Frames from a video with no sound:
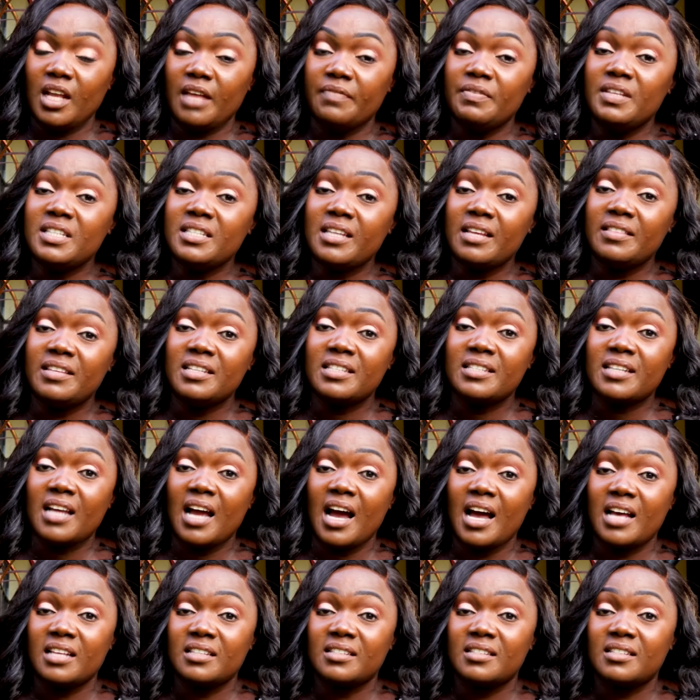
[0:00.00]
These are the
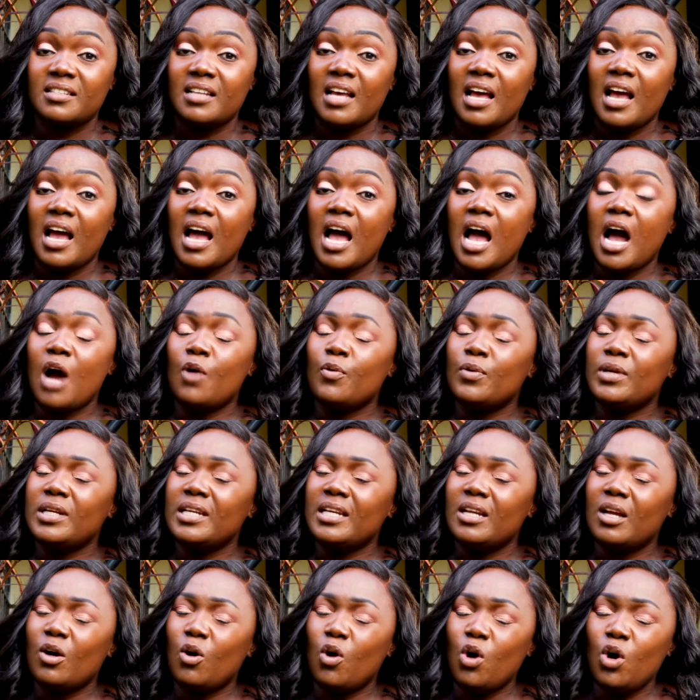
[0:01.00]
scars I
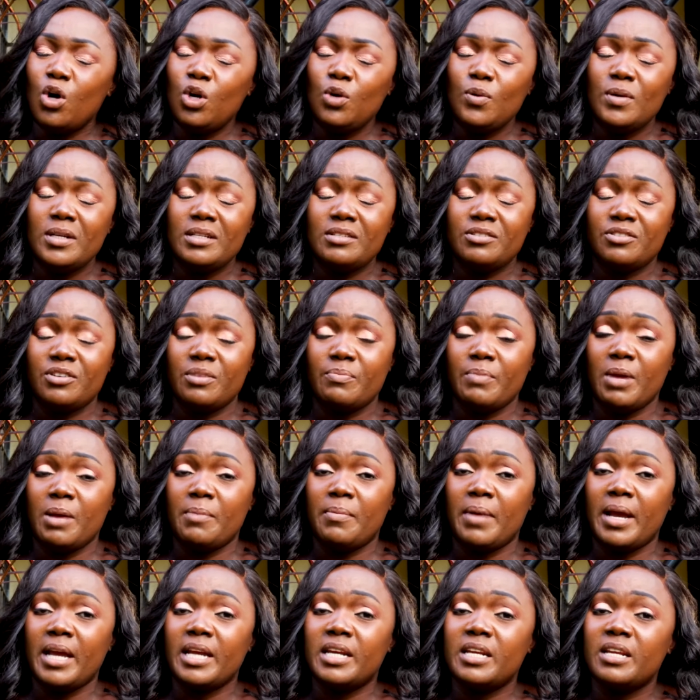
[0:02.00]
will always
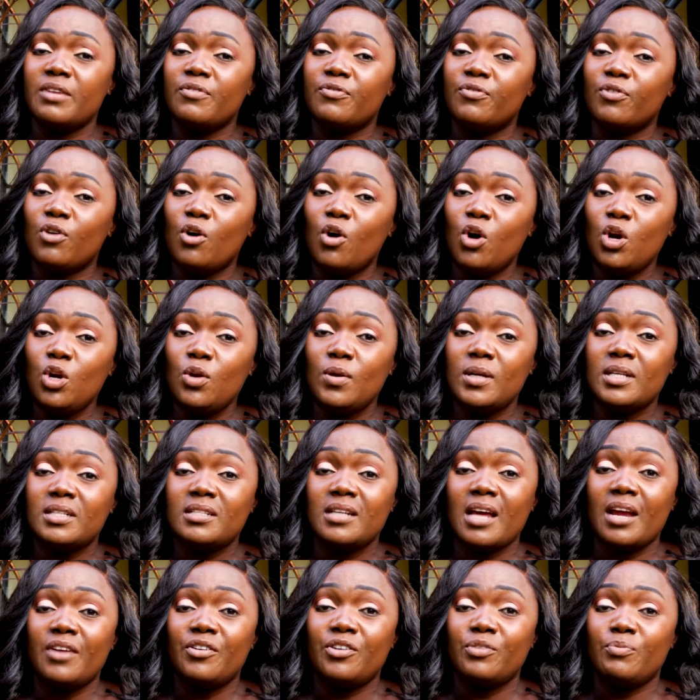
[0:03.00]
remember, and if
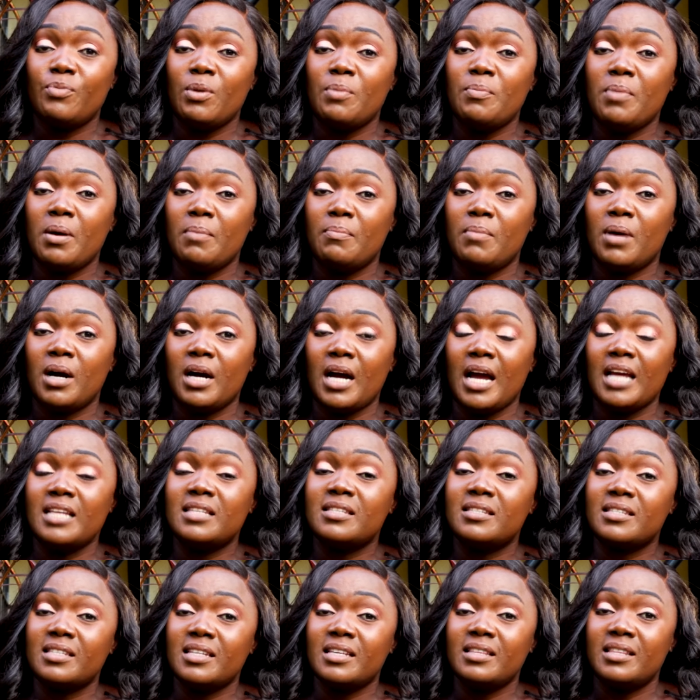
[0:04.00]
always I remember, but I
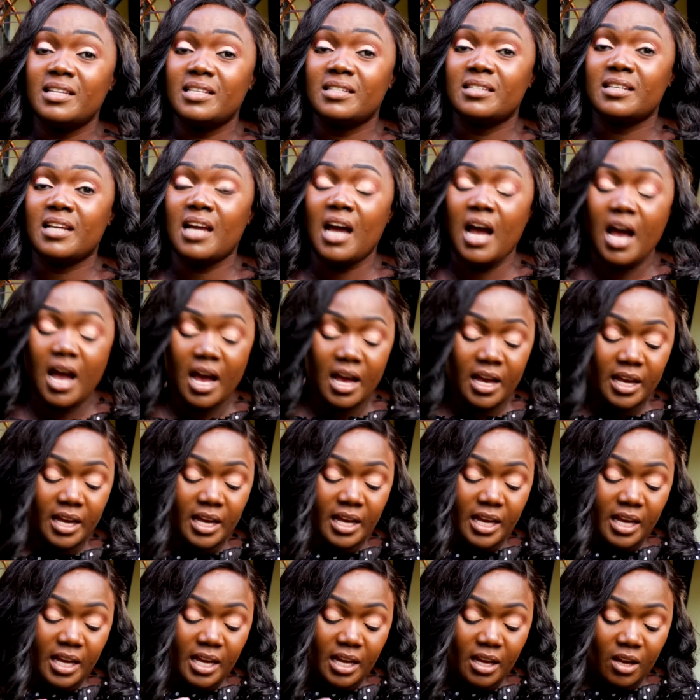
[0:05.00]
see the scar
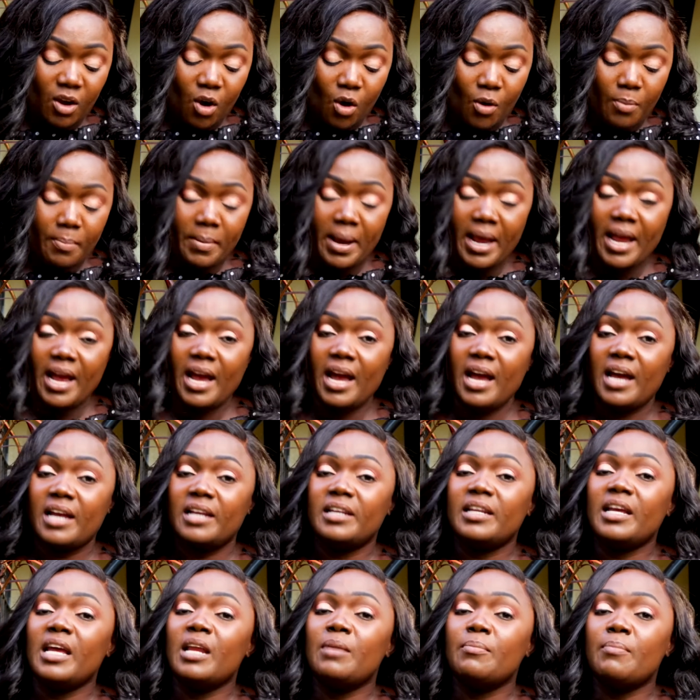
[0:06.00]
on my
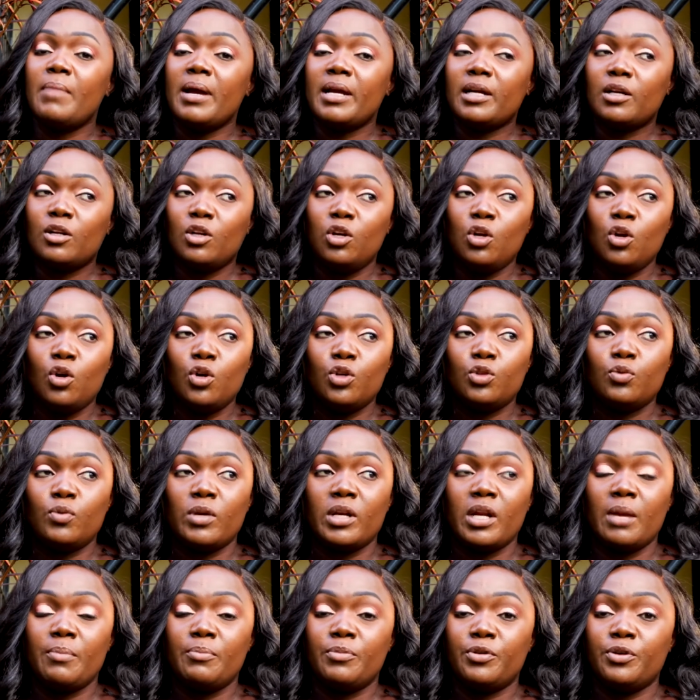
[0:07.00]
hand and my clothes
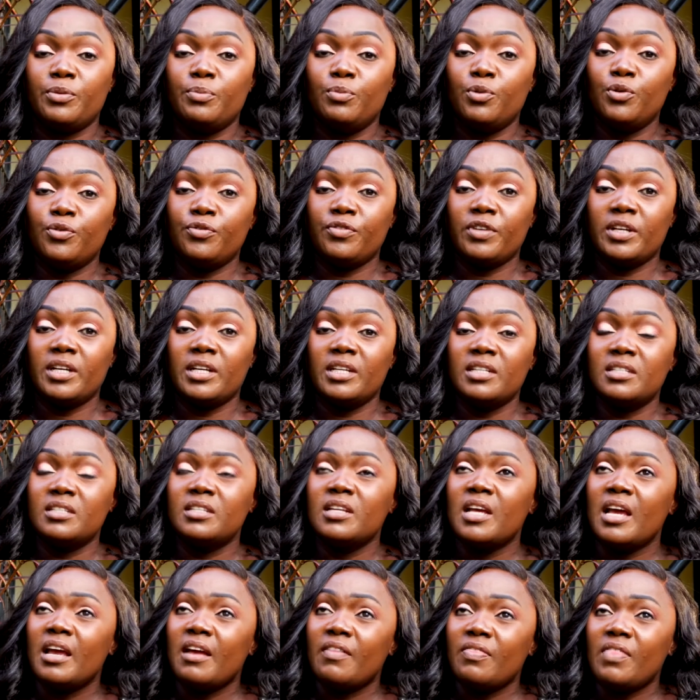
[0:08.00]
when I'm removing it.
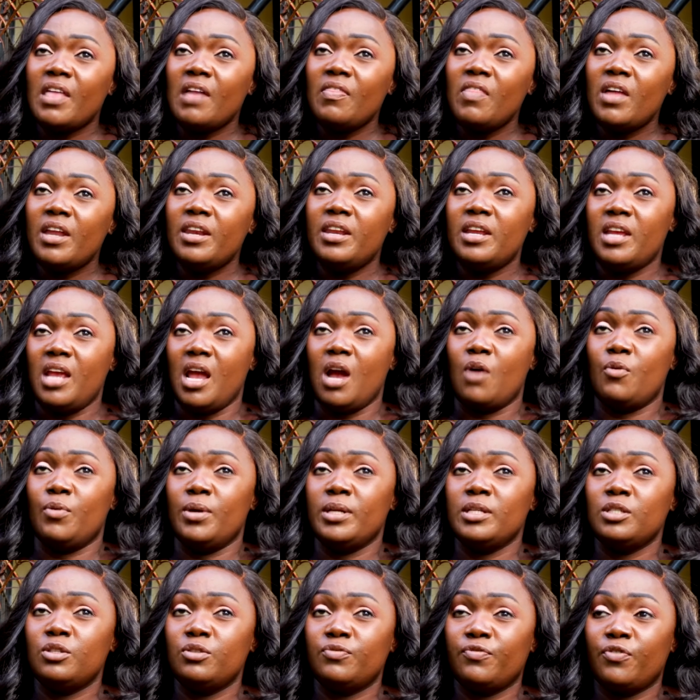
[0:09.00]
The other day I
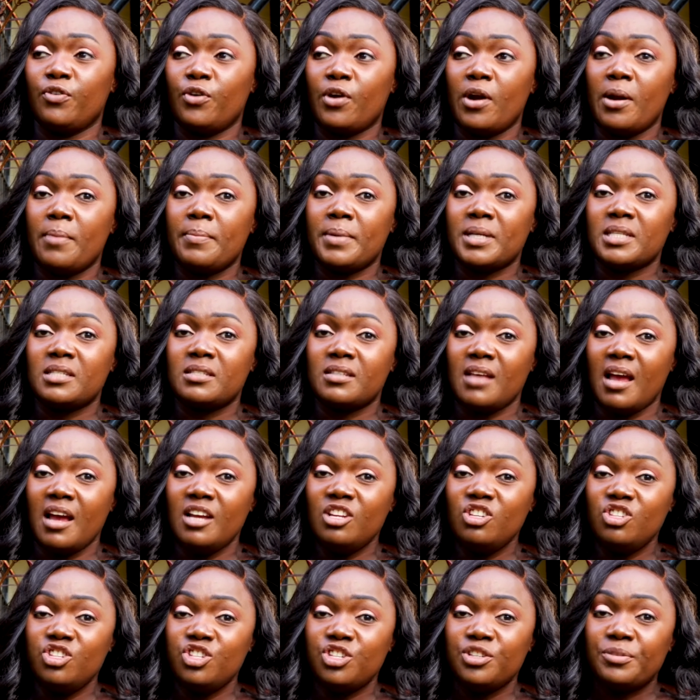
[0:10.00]
went for a
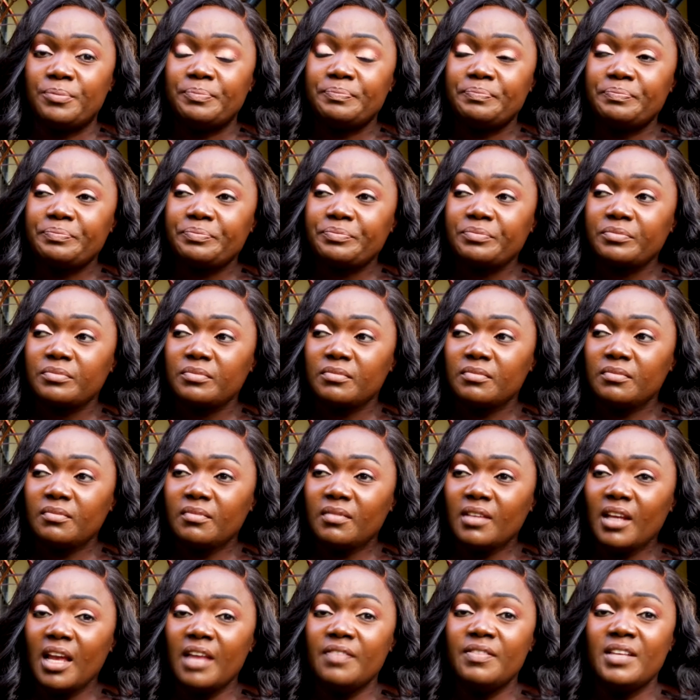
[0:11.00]
massage,
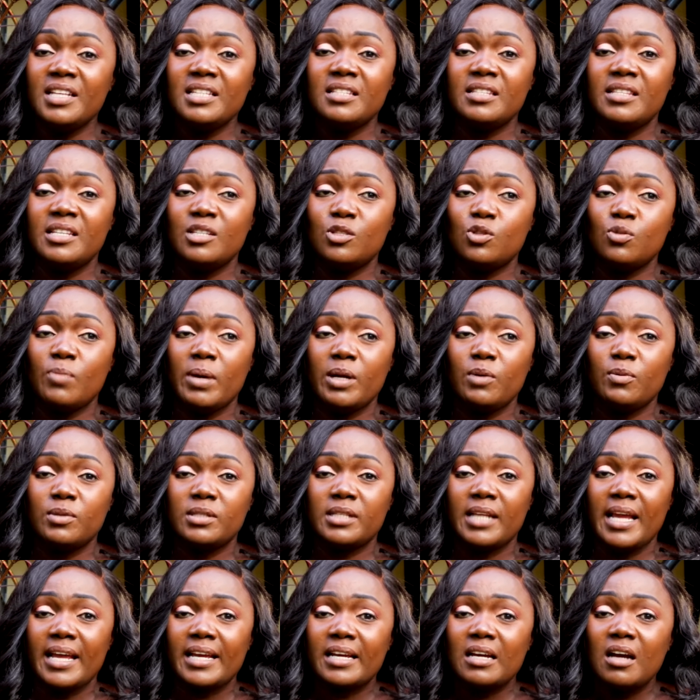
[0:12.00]
and this woman
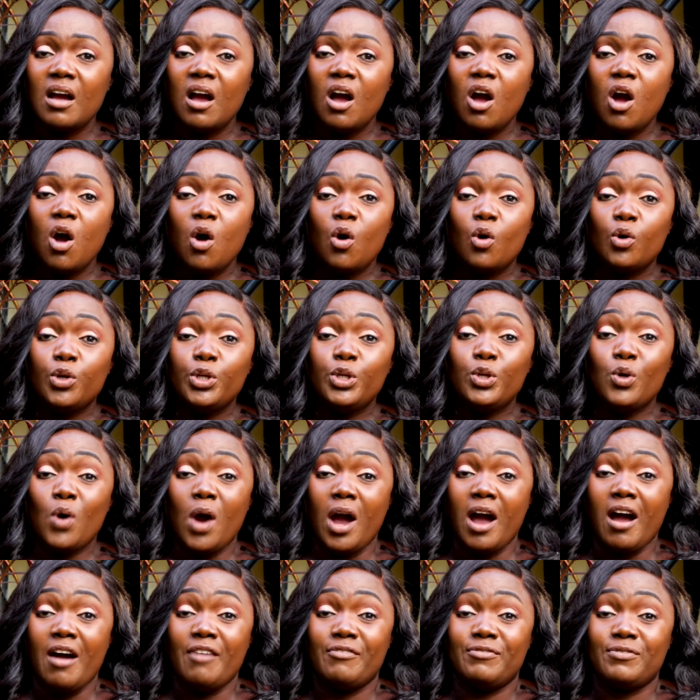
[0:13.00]
was like, "You
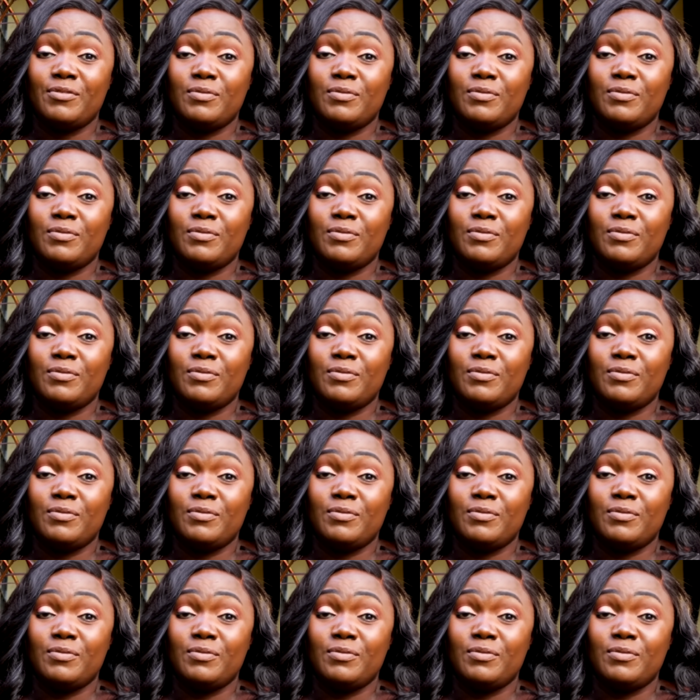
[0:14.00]
have